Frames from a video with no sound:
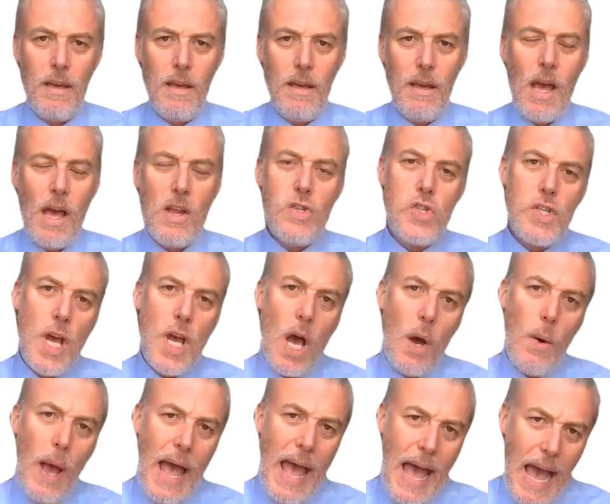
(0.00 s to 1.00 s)
and show
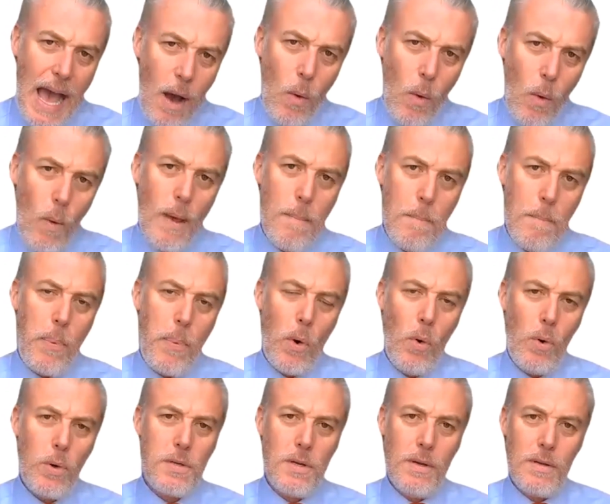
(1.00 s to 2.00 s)
how
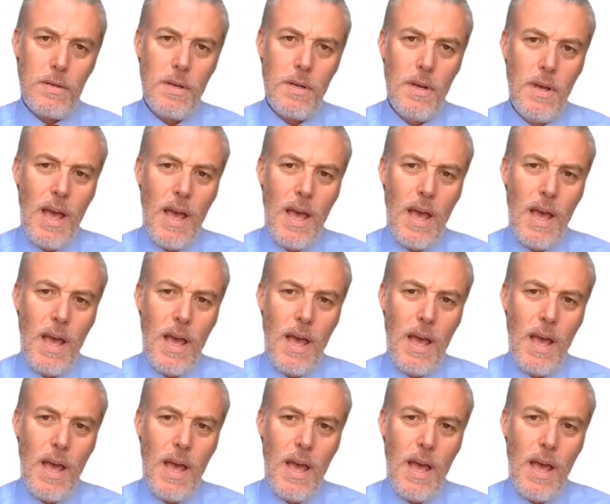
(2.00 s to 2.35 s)
important